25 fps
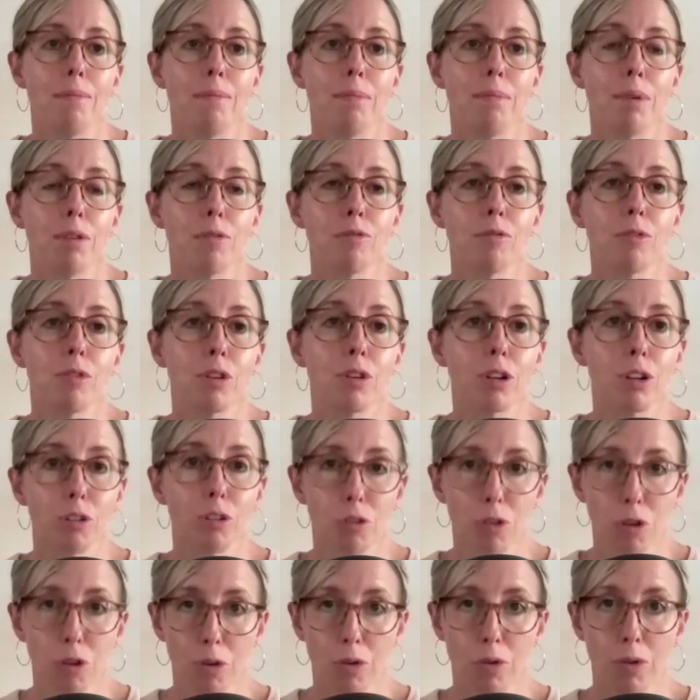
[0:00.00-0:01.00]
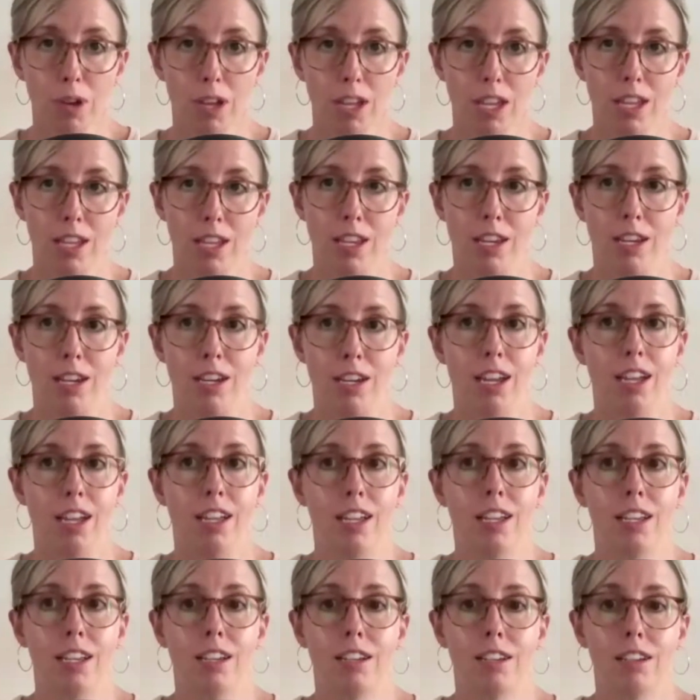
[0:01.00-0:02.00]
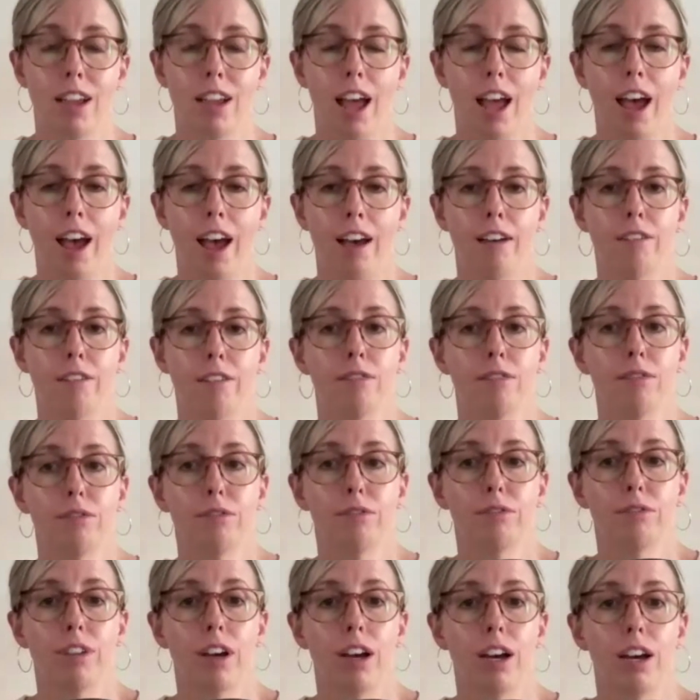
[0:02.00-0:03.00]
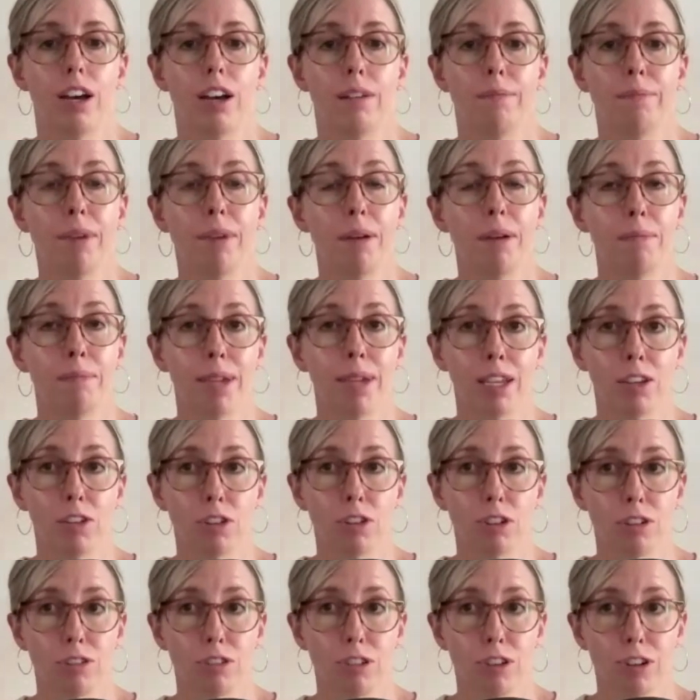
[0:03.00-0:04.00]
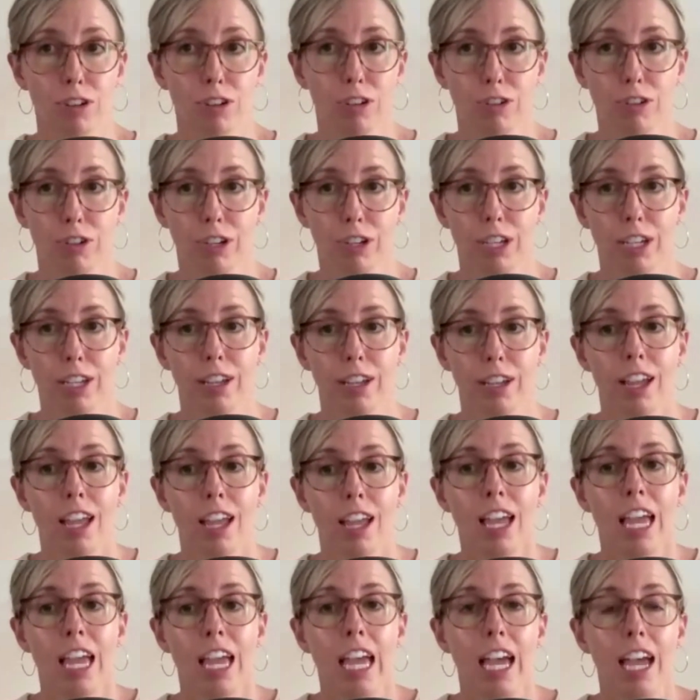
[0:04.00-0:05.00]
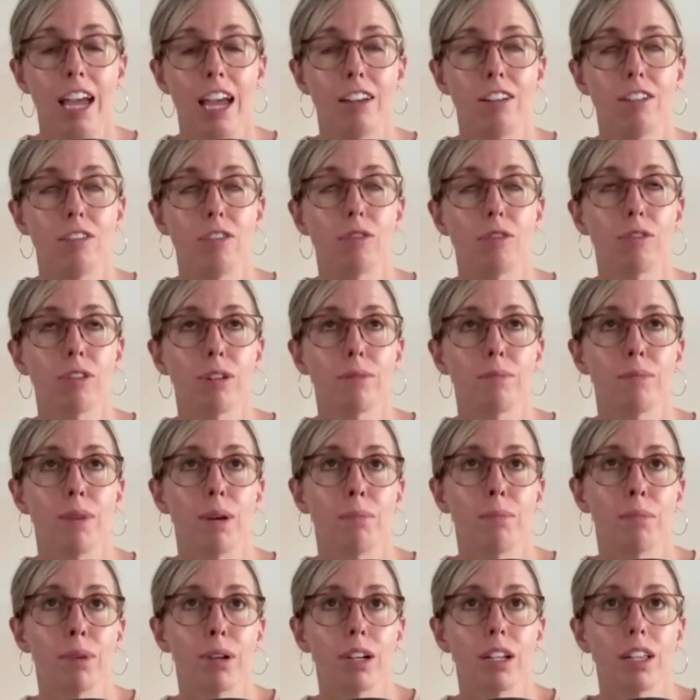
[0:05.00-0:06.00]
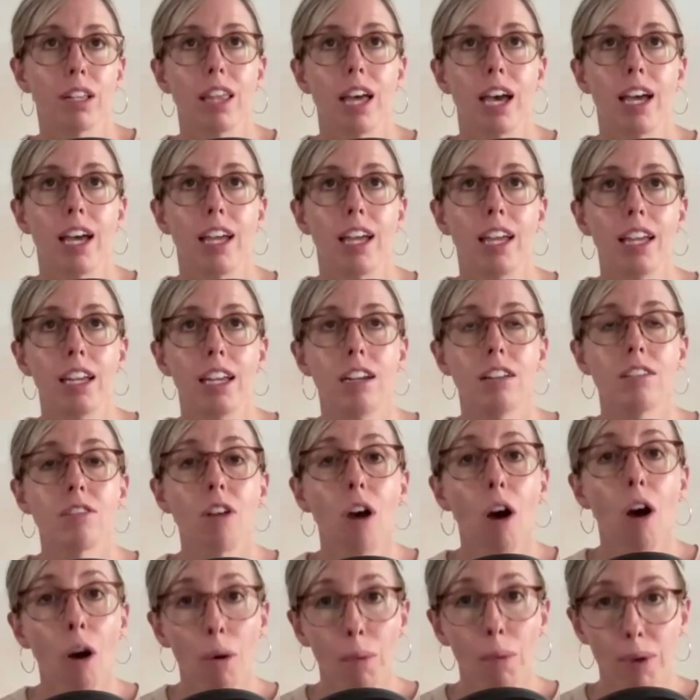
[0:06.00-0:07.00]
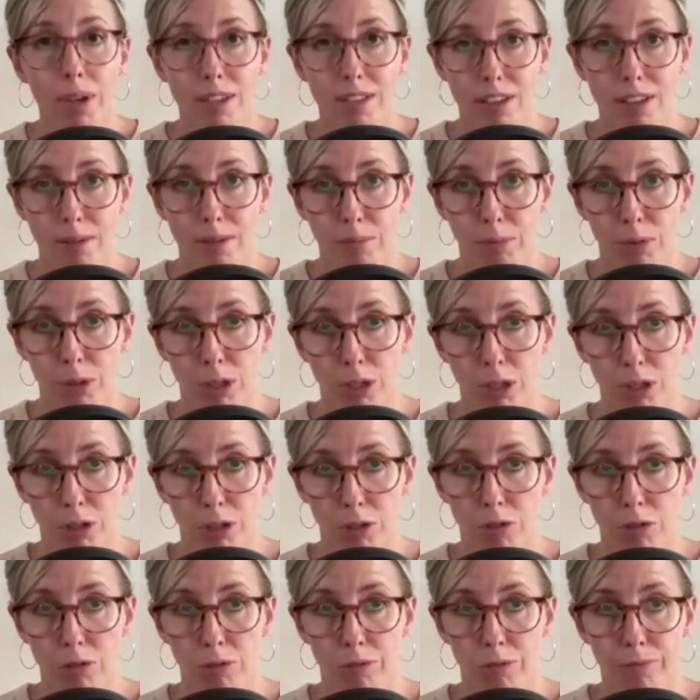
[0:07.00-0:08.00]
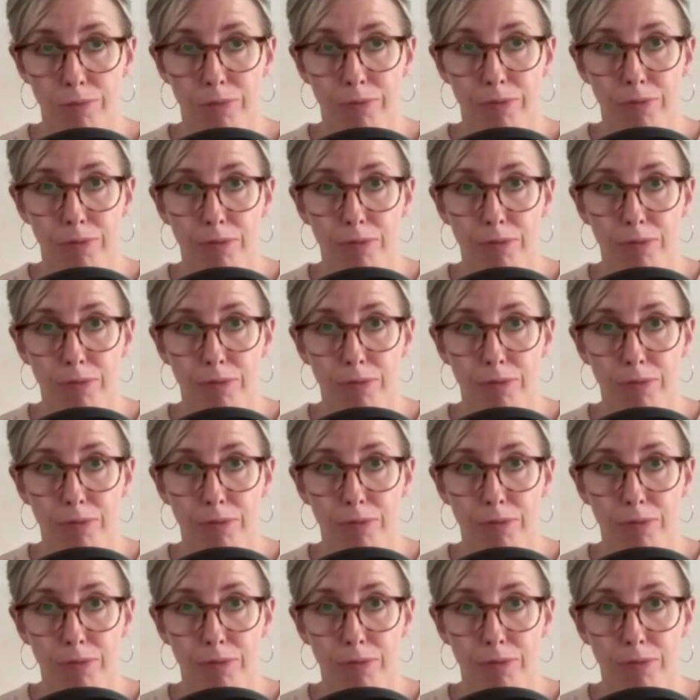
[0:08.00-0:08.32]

before you go in and have a major surgery. And remember that it is always up to you